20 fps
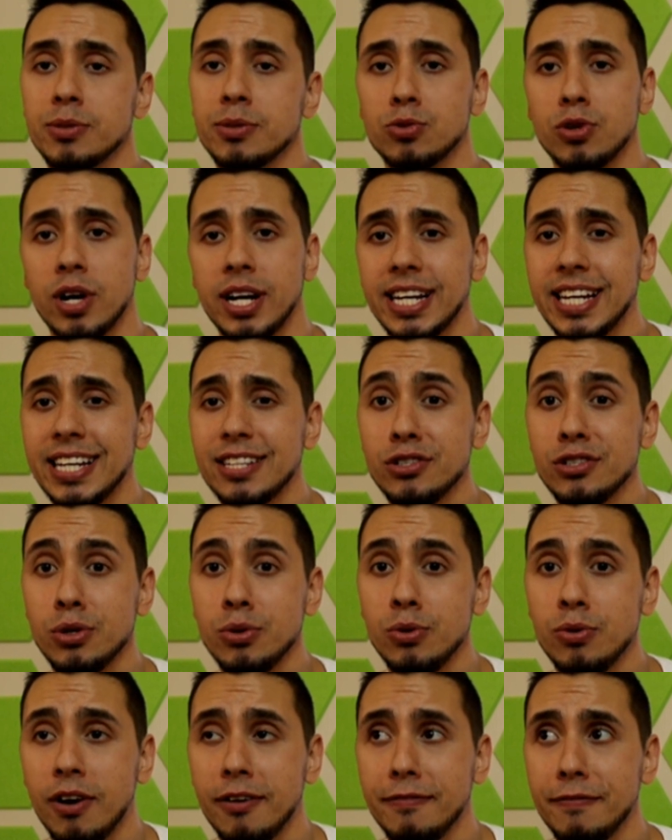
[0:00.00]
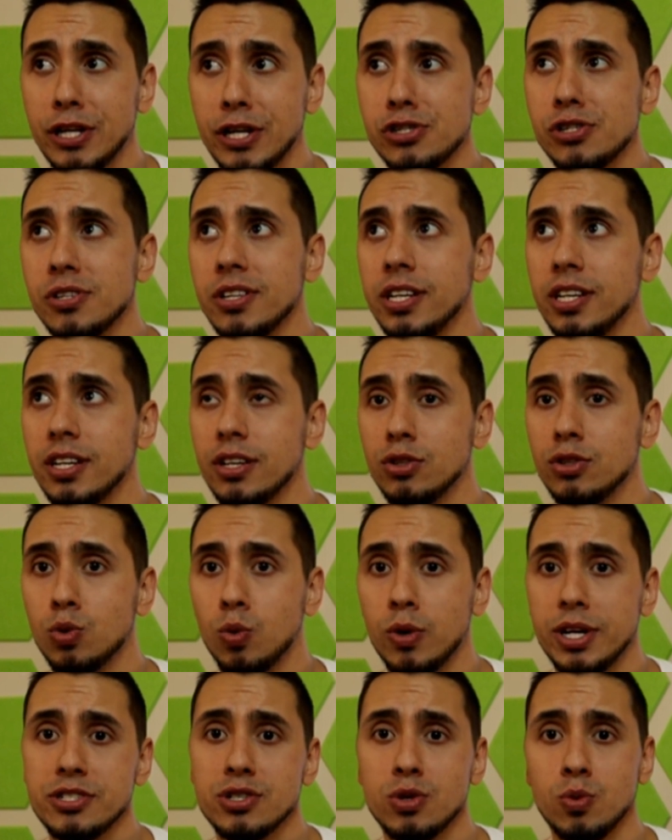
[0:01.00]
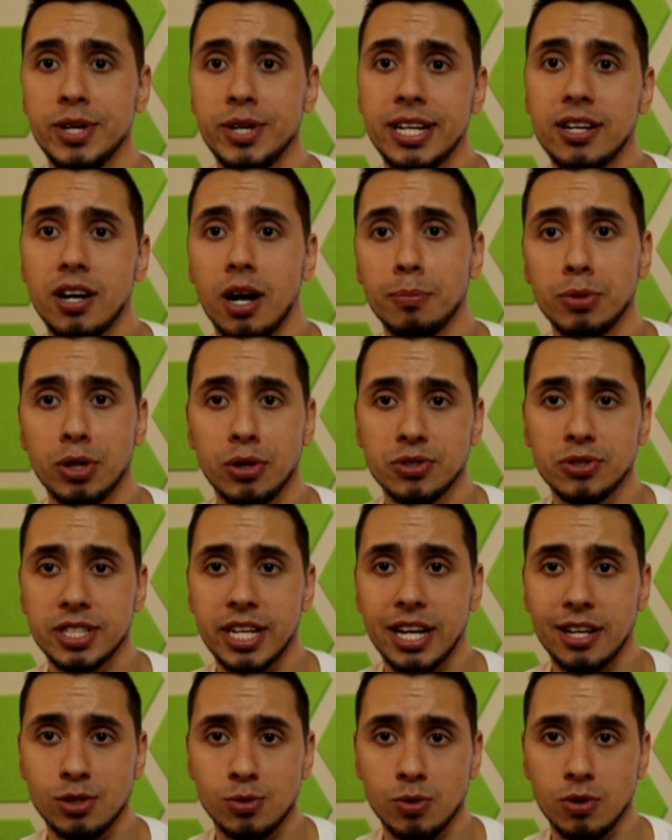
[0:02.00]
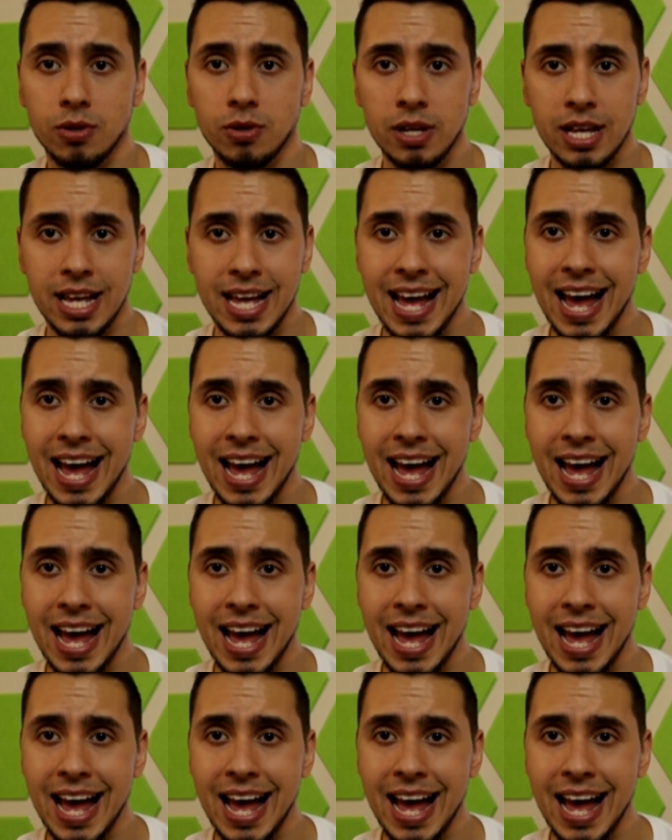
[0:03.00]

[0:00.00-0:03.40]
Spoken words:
I'm trying to get to eventually twice a week upload schedule.